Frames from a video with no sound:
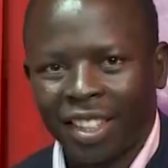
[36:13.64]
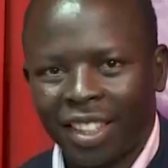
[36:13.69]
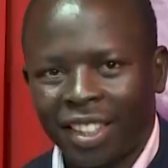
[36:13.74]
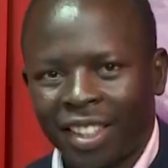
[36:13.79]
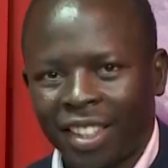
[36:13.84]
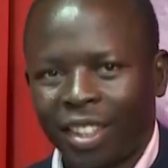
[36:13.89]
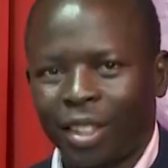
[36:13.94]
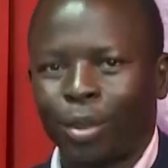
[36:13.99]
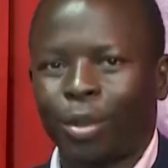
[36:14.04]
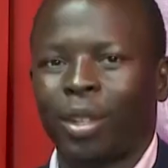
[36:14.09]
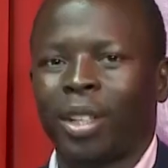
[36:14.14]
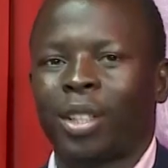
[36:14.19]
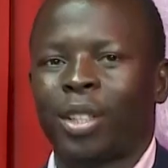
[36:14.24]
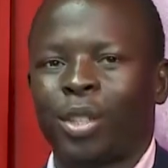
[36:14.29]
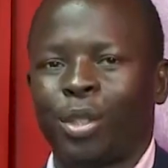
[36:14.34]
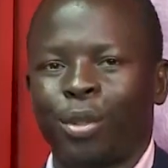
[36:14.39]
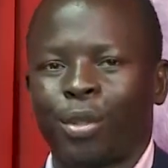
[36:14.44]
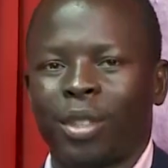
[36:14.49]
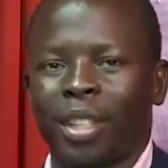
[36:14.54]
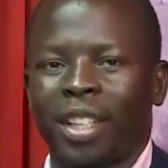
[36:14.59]
or a
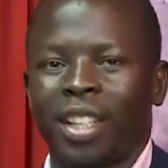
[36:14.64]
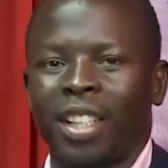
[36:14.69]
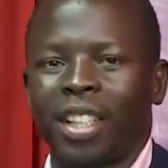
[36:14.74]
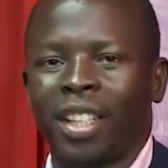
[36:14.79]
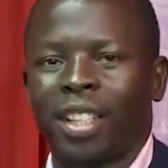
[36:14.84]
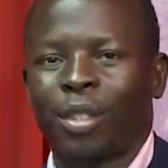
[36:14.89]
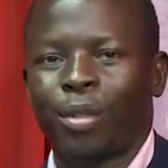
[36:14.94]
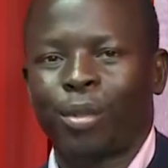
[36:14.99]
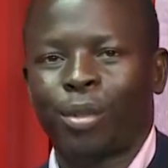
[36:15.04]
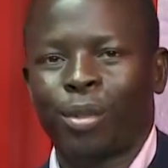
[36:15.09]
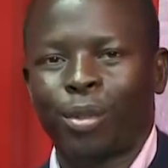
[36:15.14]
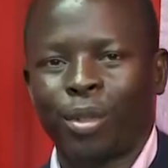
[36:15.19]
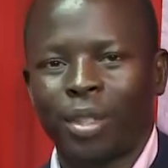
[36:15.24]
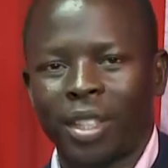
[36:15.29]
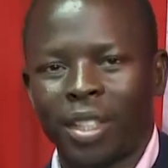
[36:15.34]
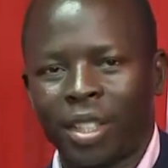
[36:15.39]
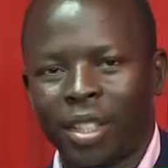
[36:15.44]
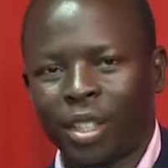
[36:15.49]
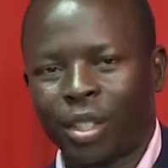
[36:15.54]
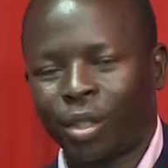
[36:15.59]
tutor here at
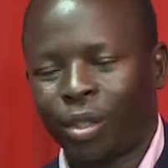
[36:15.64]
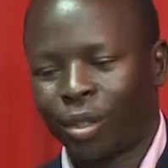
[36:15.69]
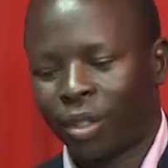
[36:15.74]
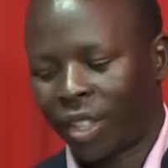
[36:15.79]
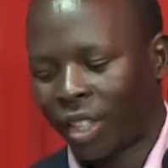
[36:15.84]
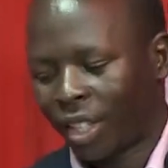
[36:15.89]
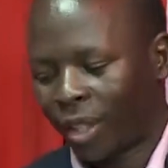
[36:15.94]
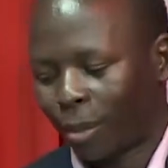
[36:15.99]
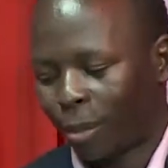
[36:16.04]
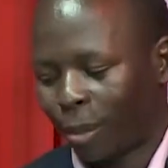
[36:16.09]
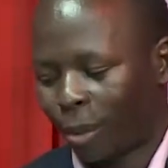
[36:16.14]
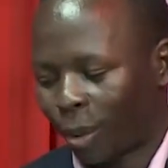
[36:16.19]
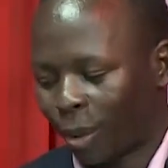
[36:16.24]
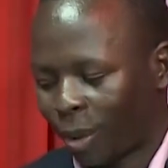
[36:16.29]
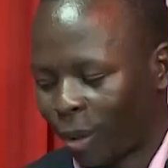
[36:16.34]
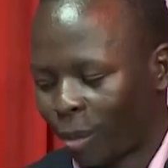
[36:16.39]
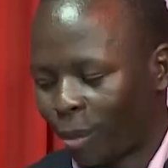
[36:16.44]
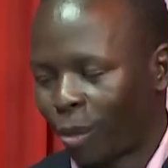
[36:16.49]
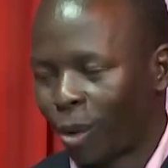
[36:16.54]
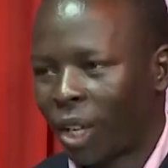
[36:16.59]
Uzuri Institute, and
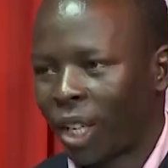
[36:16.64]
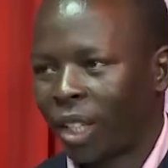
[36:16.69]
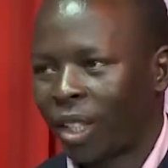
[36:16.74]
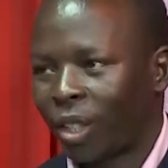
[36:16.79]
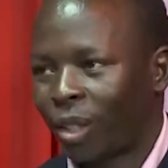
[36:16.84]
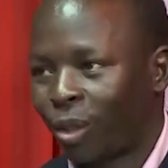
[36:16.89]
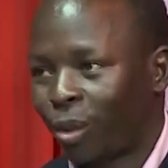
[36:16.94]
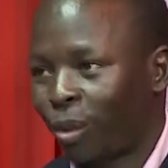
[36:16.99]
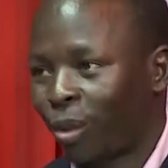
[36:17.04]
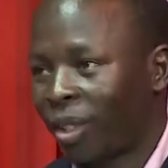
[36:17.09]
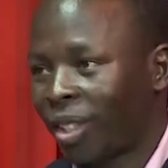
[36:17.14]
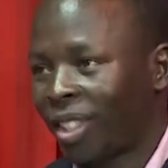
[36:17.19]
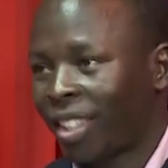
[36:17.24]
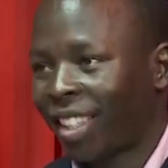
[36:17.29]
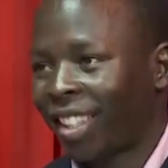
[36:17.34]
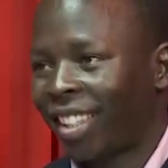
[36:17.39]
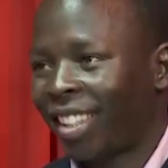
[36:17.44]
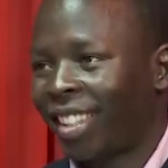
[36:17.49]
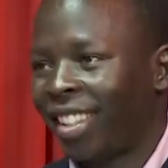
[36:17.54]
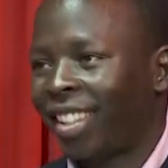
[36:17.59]
Paul Mwangi too is
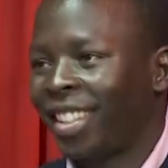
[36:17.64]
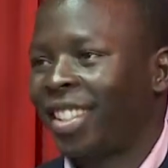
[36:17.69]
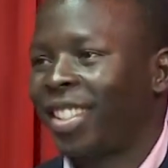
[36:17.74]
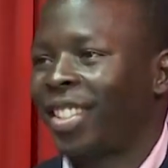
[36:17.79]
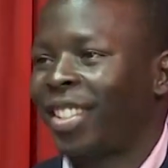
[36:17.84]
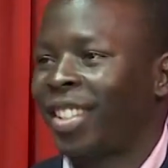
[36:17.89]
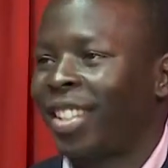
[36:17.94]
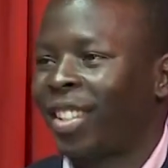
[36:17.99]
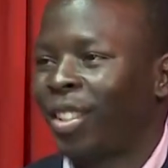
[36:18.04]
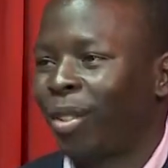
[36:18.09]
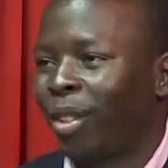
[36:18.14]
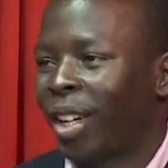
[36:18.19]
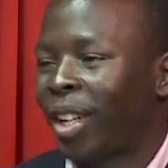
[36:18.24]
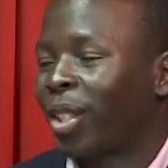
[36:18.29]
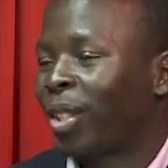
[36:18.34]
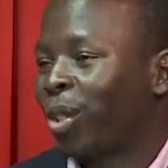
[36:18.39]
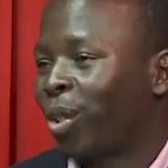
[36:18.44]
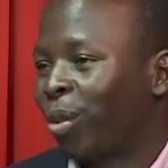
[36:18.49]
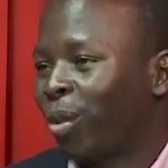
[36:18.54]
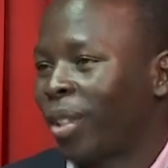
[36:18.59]
a
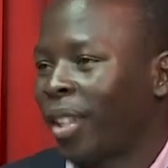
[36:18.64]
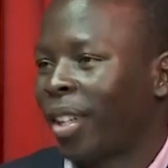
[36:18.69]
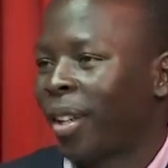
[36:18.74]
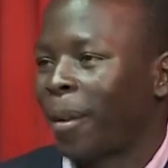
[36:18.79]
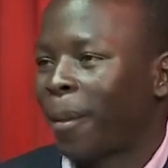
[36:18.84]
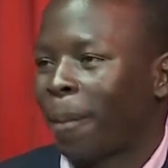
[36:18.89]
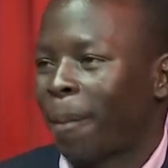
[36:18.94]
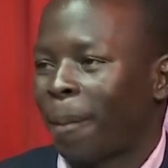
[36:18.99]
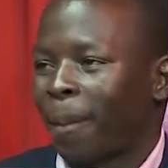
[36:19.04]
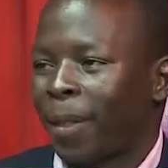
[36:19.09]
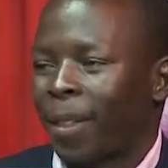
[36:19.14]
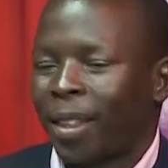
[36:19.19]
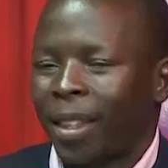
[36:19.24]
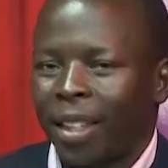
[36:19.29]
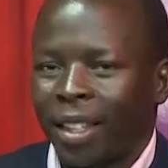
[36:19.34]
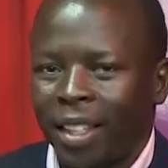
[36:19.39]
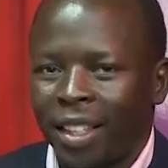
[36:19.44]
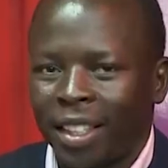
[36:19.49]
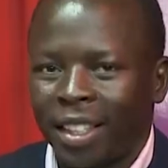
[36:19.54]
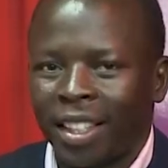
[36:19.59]
tutor
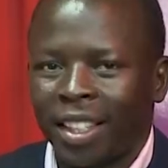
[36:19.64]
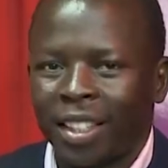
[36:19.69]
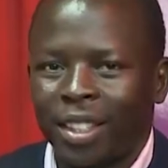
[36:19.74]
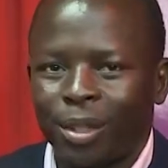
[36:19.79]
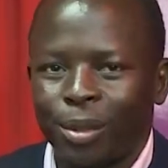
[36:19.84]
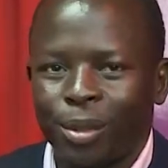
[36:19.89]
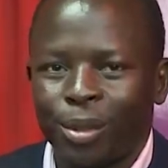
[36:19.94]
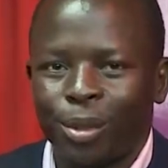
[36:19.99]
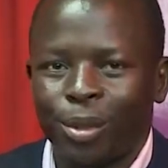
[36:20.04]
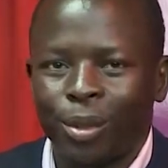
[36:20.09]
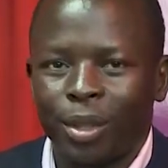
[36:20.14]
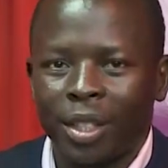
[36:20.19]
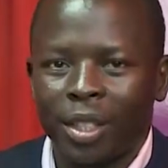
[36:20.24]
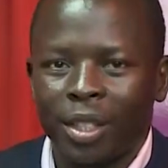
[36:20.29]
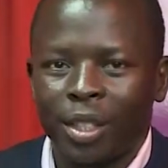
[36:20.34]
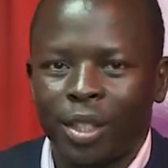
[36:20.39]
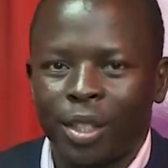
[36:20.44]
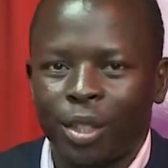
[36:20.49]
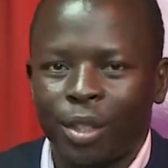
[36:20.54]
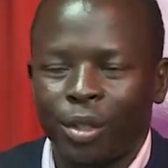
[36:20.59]
here at Uzuri
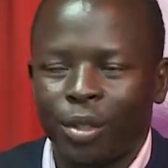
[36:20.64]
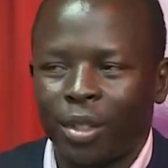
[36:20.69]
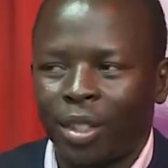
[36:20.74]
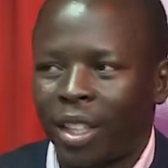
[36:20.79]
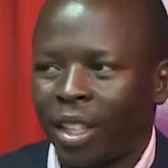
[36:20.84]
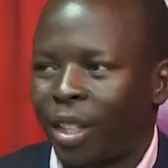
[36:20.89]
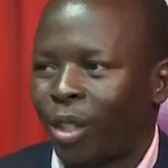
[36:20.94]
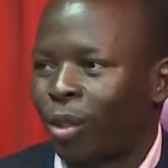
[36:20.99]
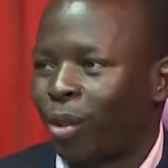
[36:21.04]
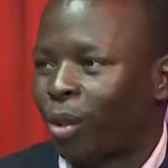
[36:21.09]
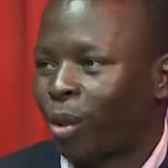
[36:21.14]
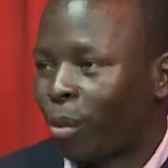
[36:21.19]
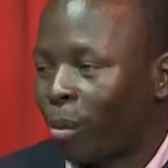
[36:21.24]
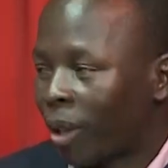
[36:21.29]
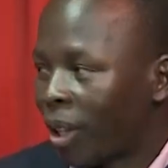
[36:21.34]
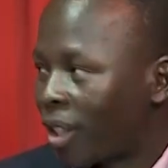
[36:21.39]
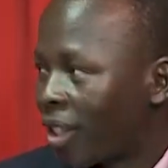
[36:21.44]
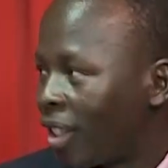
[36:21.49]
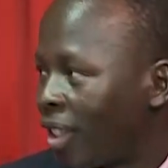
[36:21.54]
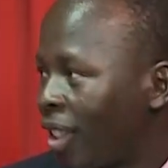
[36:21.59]
Institute. Thank you so
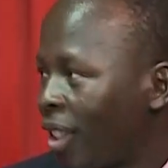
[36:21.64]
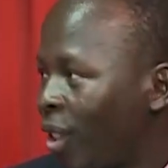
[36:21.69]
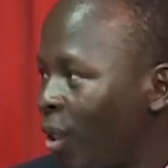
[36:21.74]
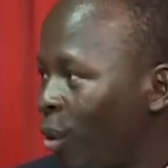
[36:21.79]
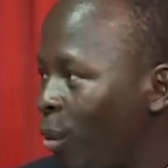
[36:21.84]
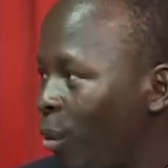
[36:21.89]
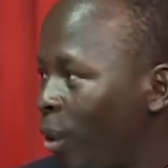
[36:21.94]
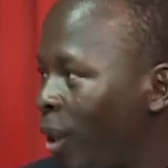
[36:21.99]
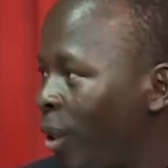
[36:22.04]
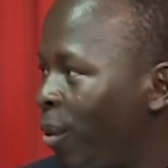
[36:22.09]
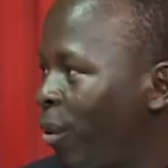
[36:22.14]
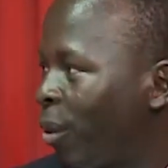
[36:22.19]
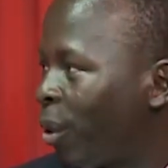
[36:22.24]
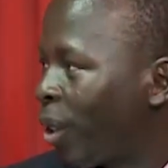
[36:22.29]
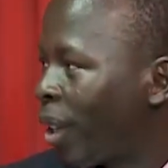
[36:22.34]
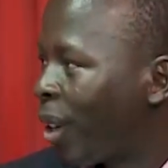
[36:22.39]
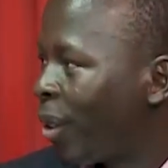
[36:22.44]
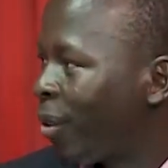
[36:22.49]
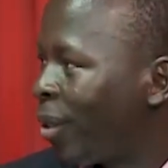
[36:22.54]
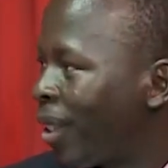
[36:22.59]
much, gentlemen,
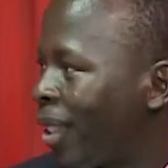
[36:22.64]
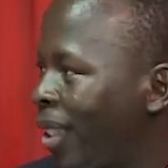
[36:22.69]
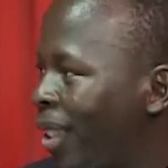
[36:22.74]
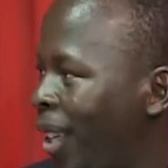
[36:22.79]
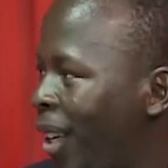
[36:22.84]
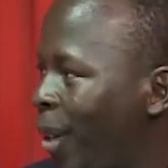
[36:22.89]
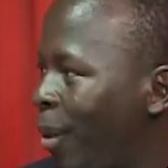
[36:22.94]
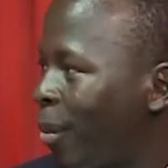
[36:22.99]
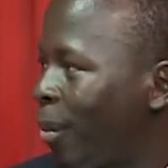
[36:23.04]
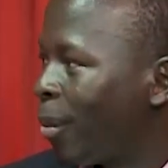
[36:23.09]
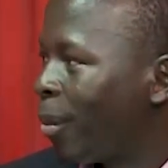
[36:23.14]
for having time